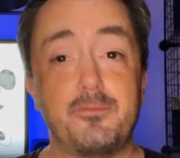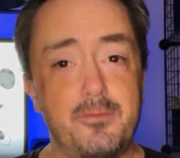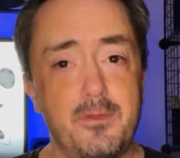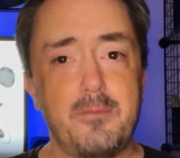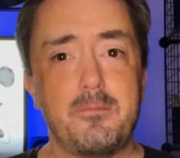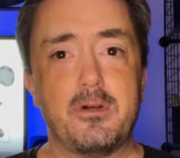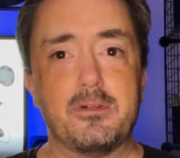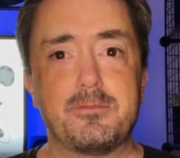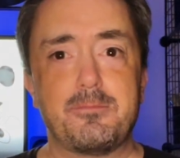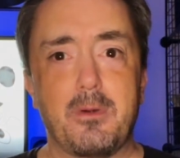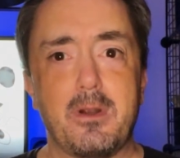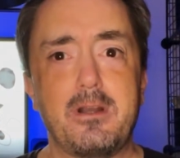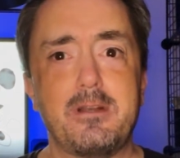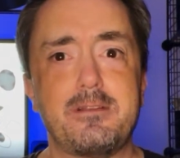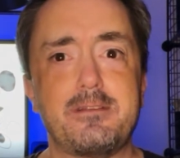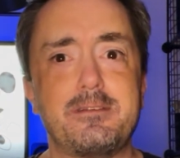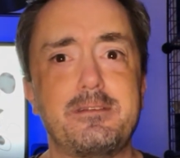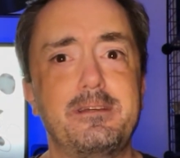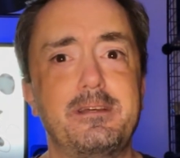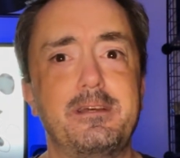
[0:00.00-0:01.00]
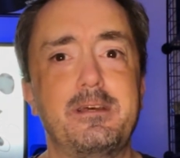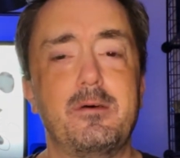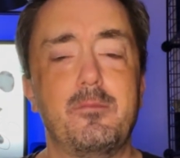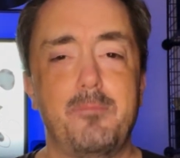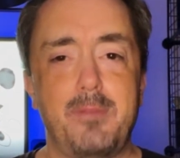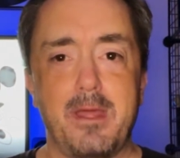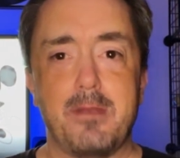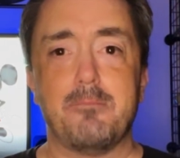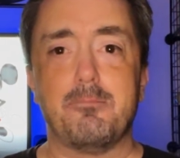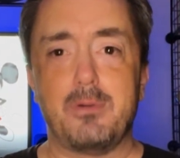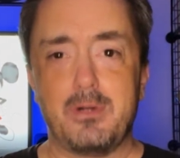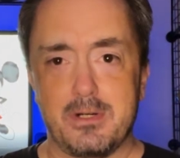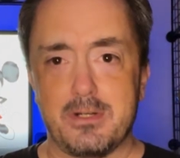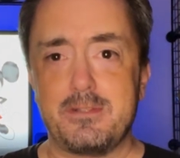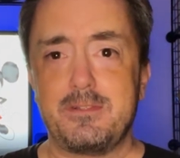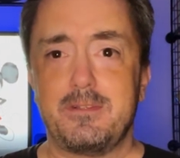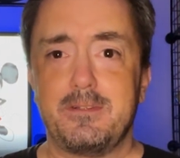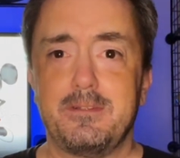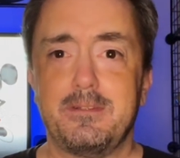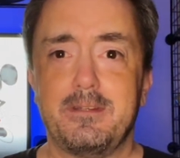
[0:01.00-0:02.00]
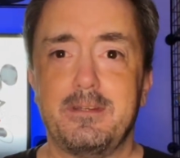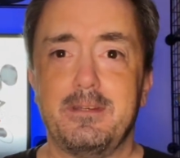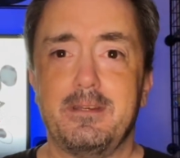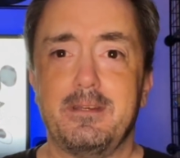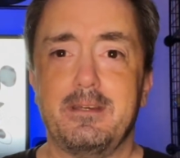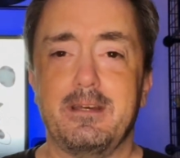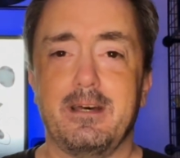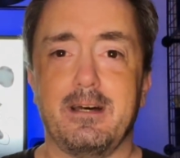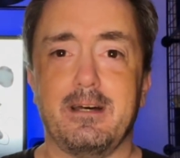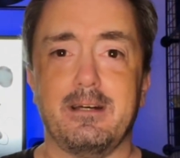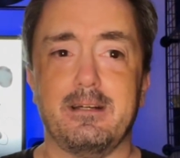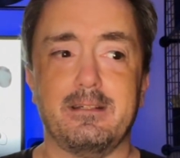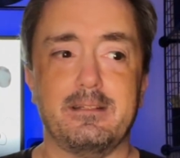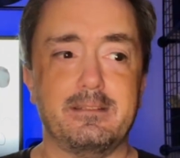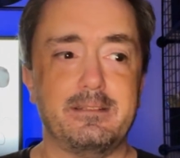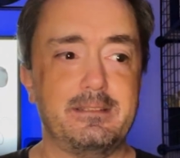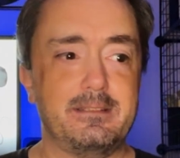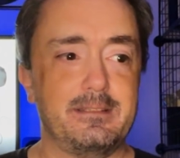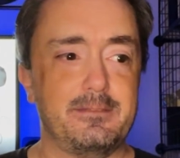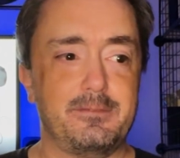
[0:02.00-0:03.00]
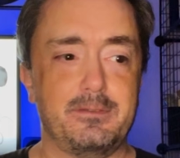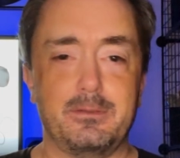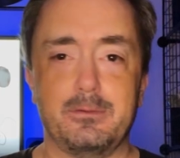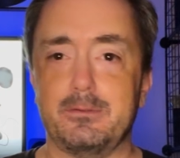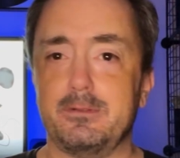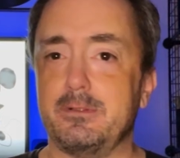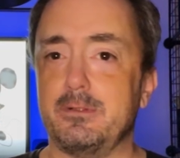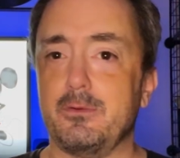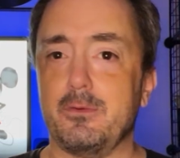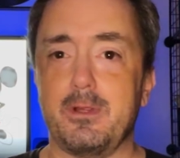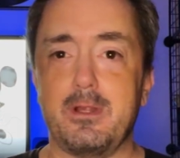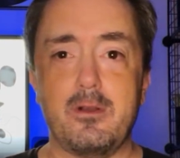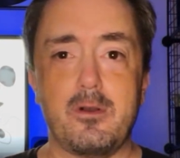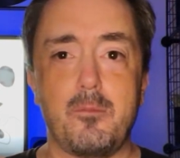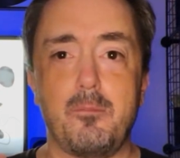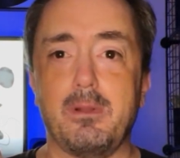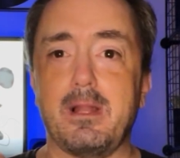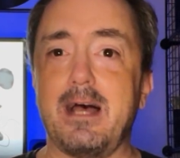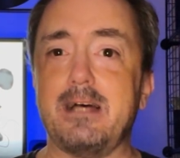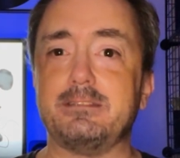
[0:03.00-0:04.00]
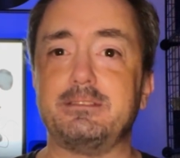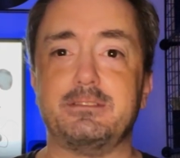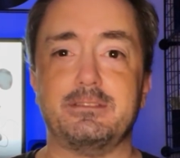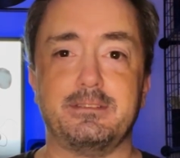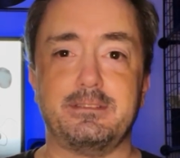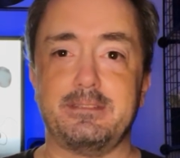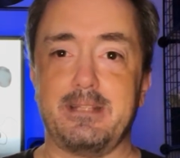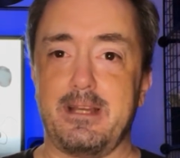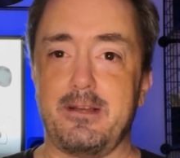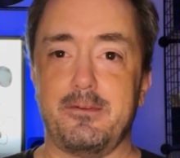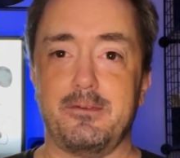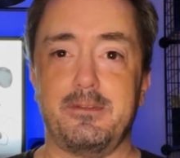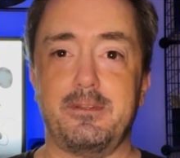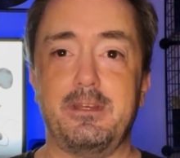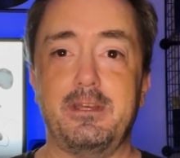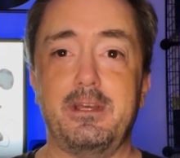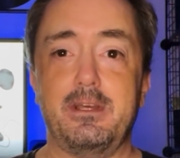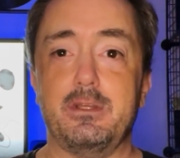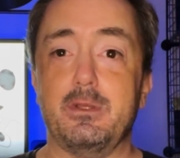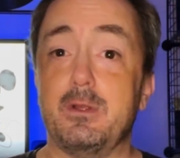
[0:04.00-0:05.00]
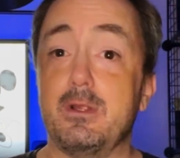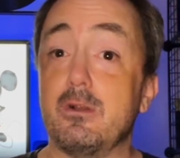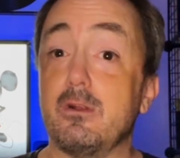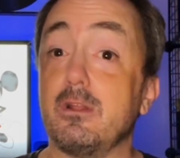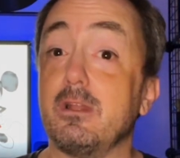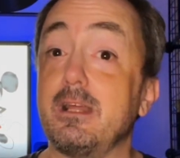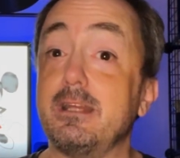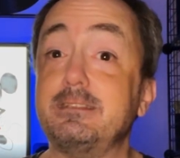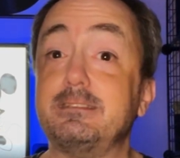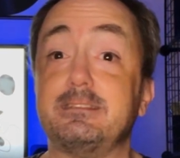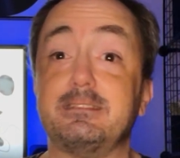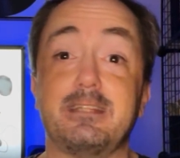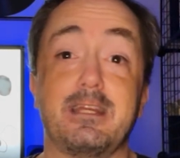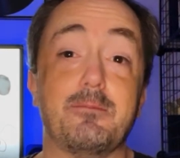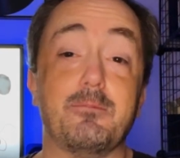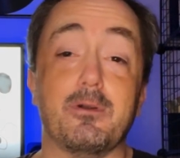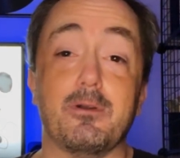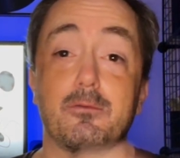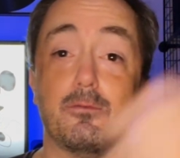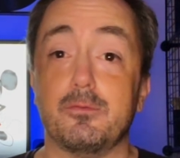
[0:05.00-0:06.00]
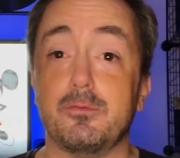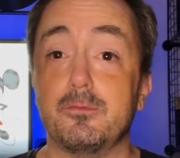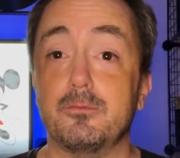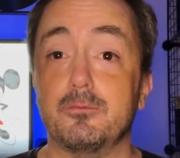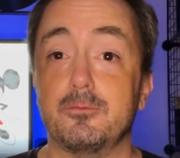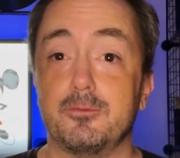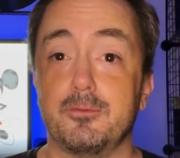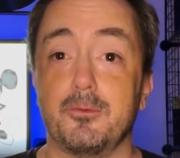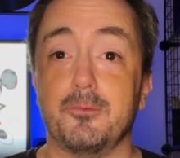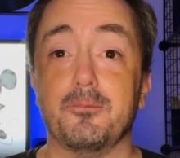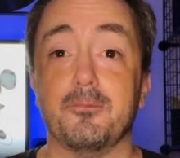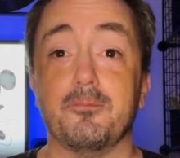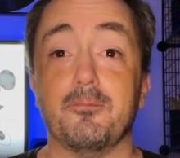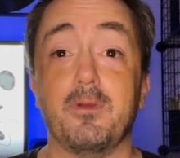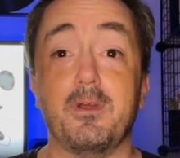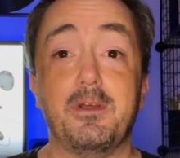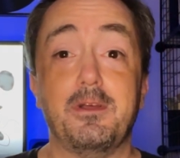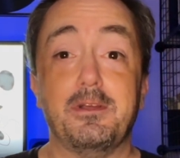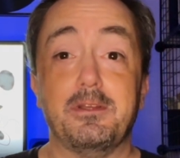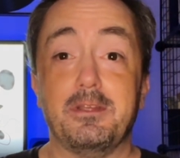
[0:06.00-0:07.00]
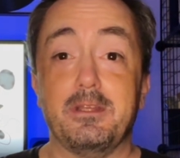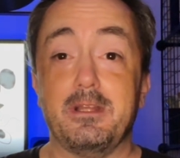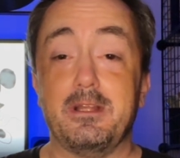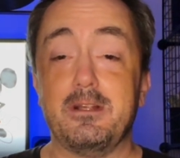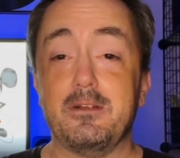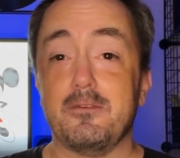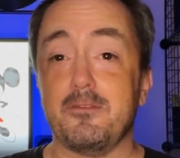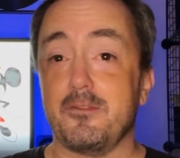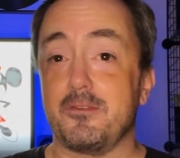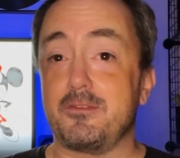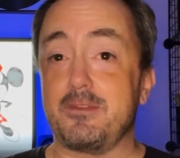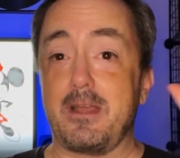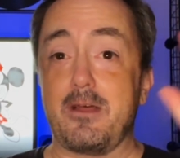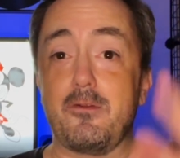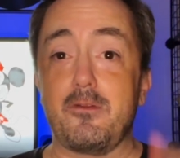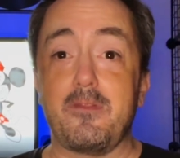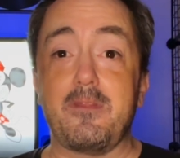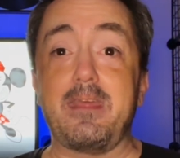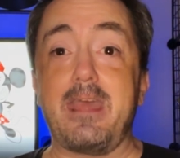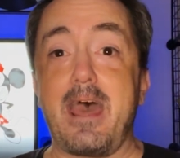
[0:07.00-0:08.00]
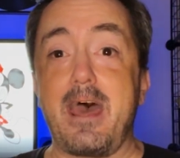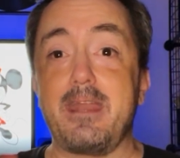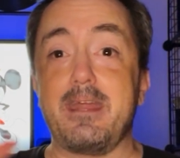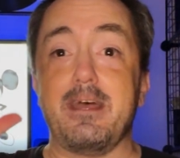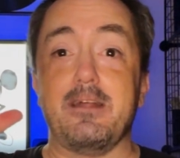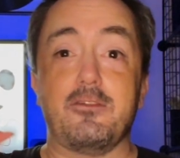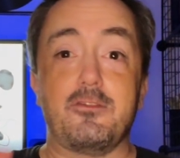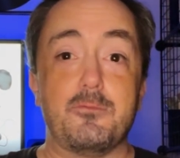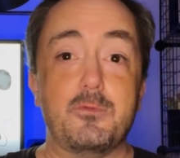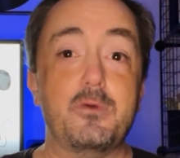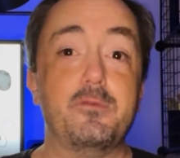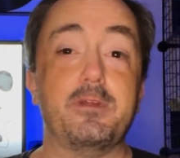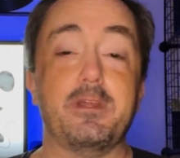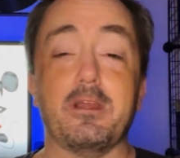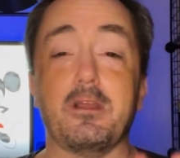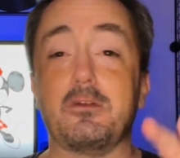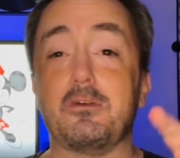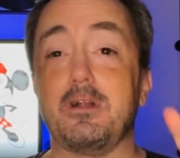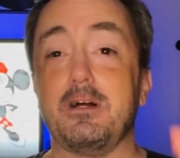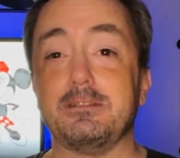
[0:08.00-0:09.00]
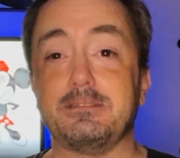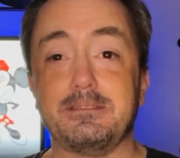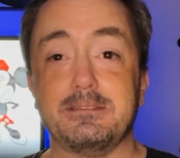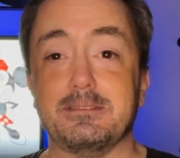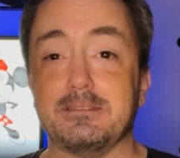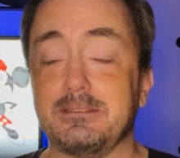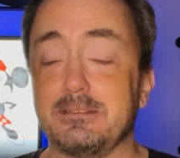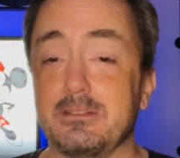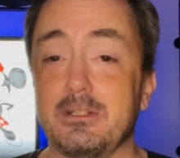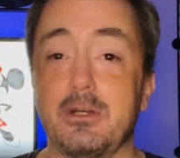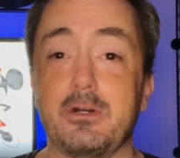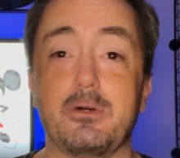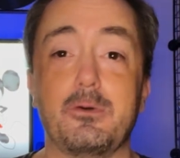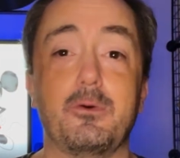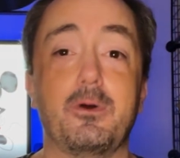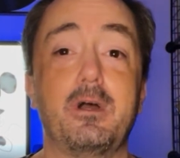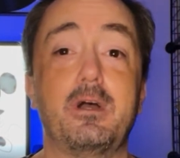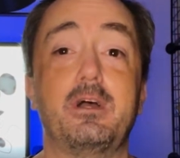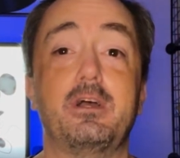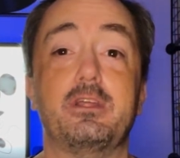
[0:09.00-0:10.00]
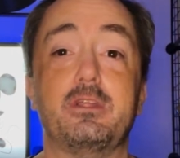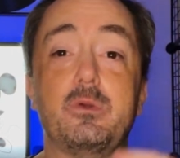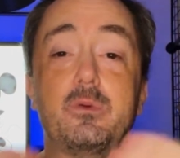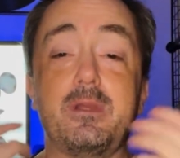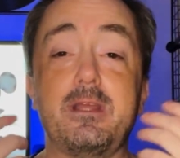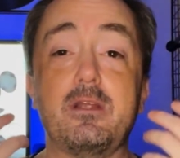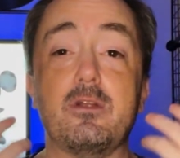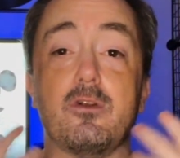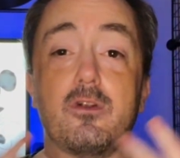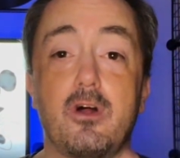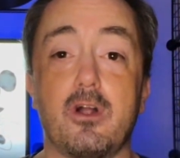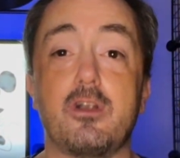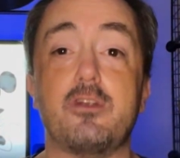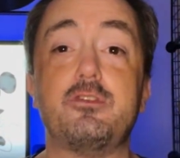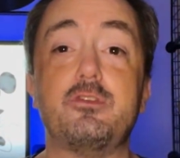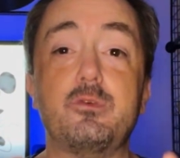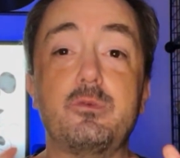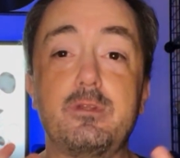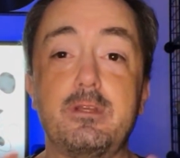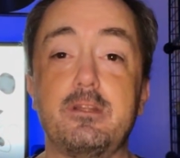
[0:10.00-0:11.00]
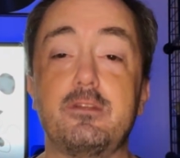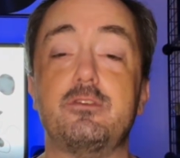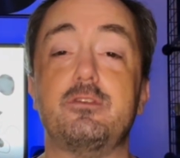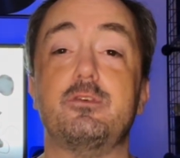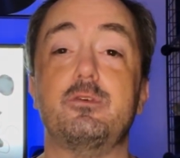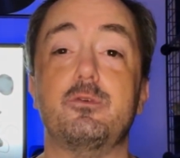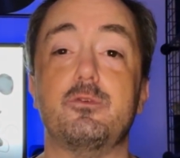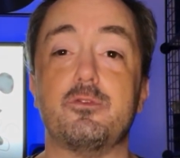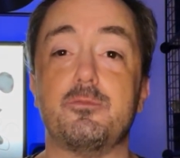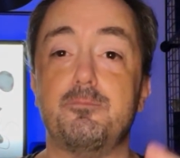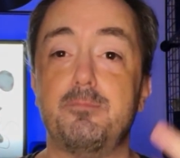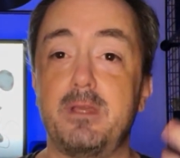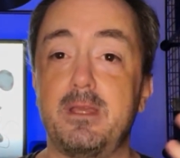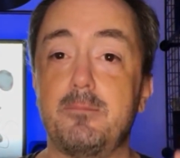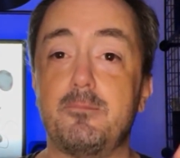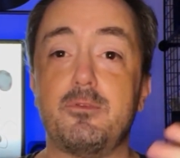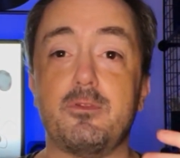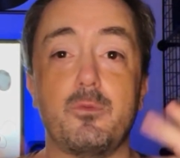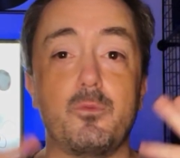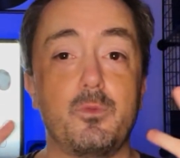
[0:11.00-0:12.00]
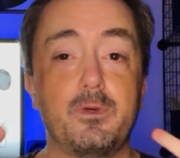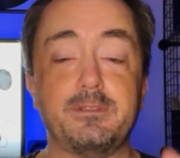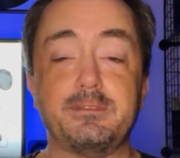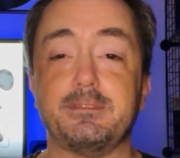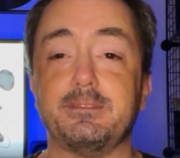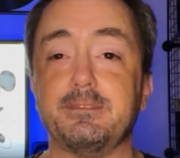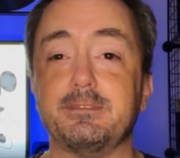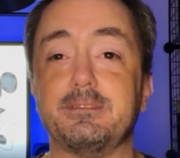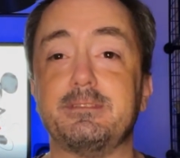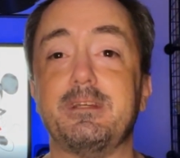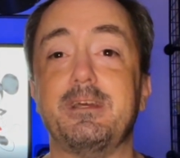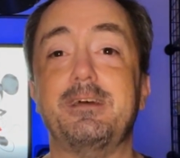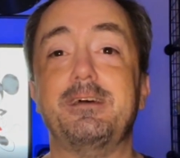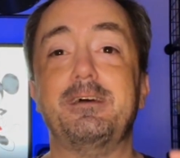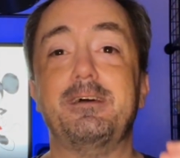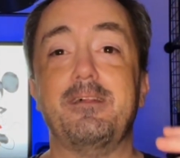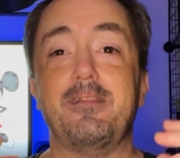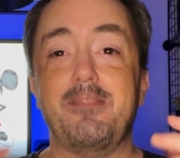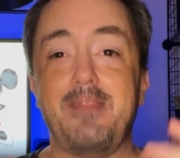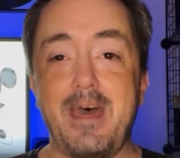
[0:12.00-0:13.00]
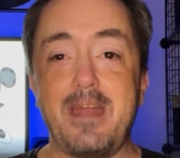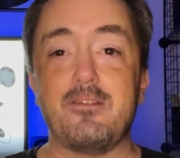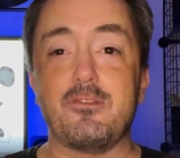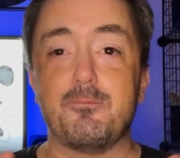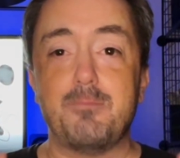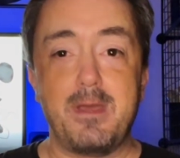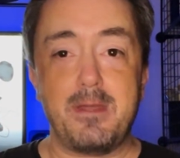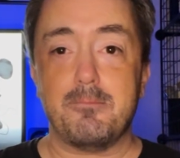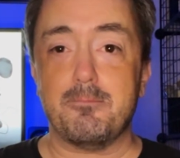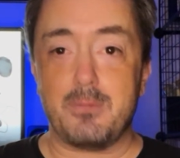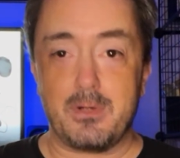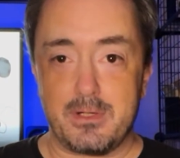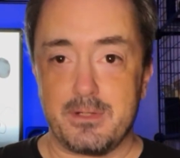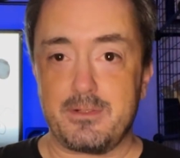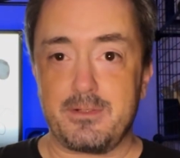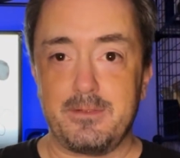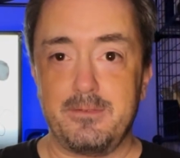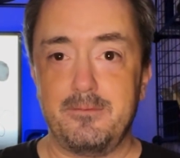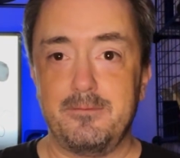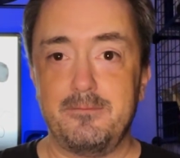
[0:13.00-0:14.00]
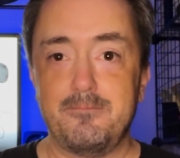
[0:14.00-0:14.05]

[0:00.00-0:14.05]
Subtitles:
For the most part, Ben Burtt, if you hear a blaster sound, you hear a lightsaber, vroom, vroom, you hear the sound of the AT-ATs moving across the snow, you hear R2-D2's beeps and whistles, that is Ben Burtt.